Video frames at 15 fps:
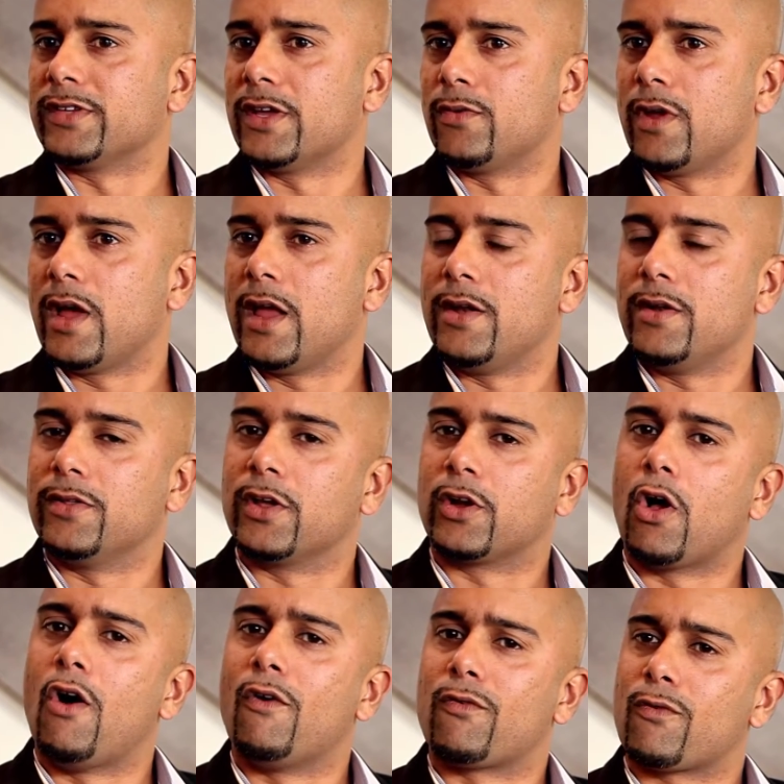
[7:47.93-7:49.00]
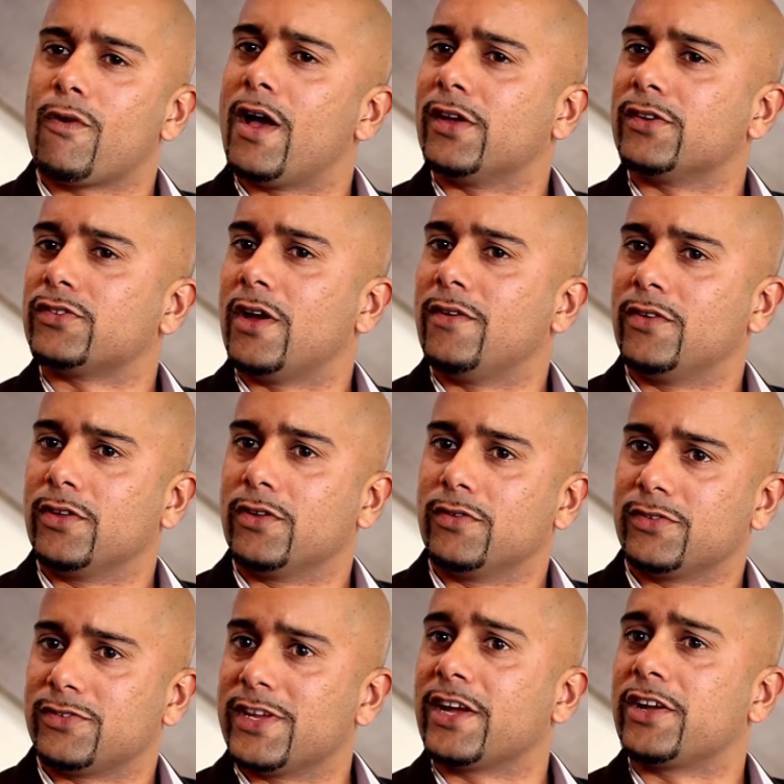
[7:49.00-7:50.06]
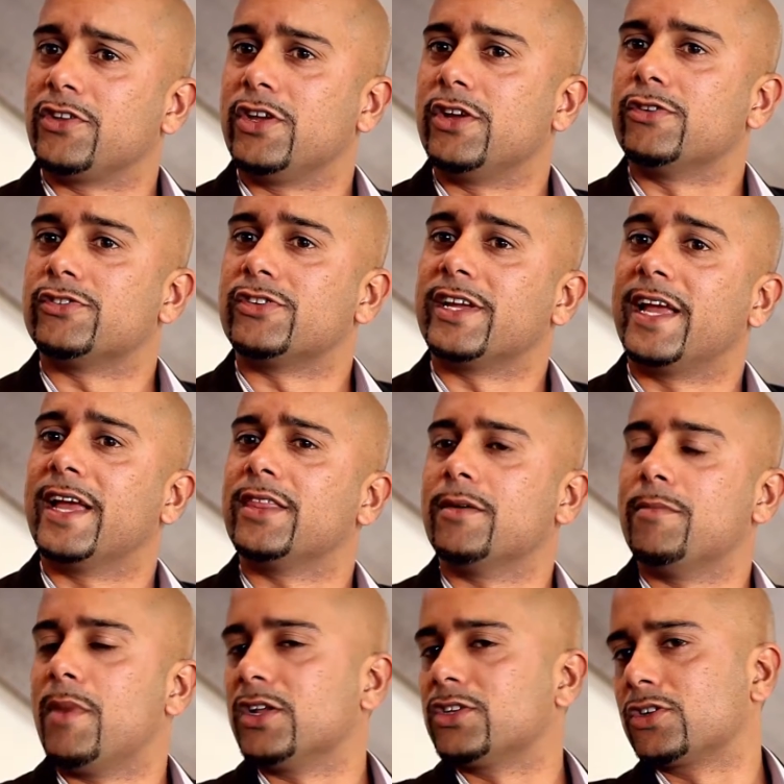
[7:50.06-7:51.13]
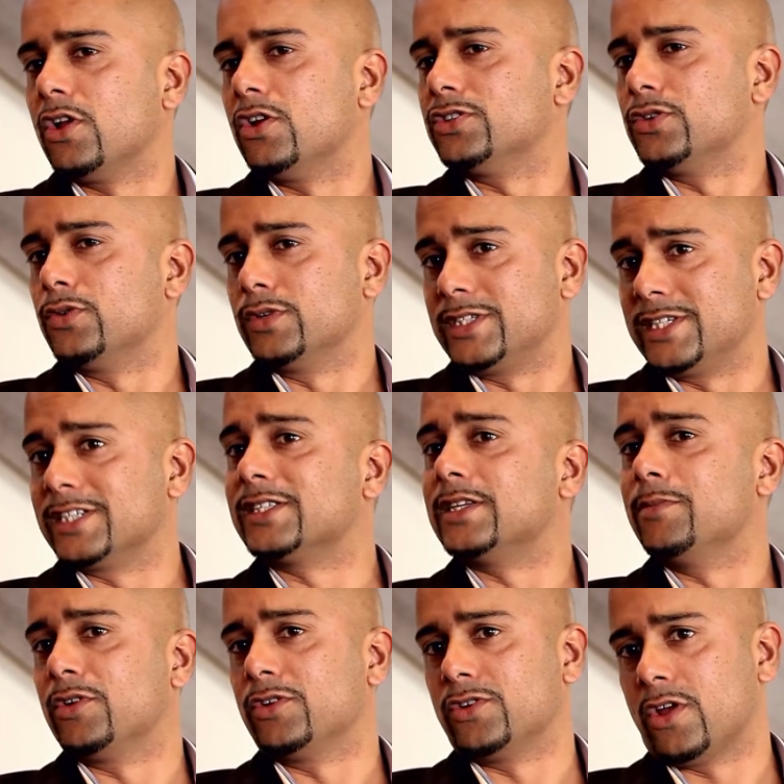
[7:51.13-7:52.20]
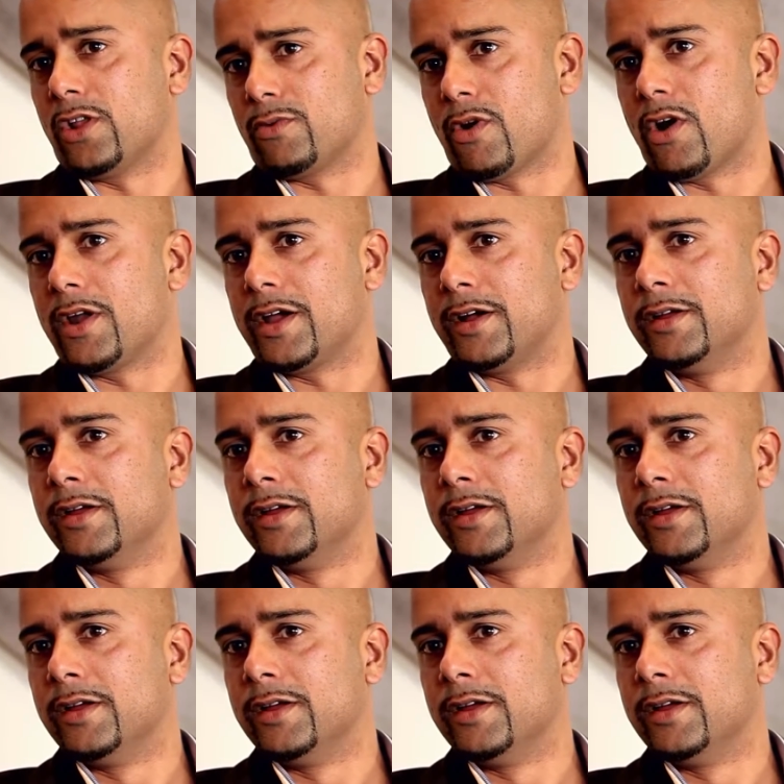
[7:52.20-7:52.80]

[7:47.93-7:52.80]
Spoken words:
and the goal for us over the second year is to get them much closer to a $60 million rider.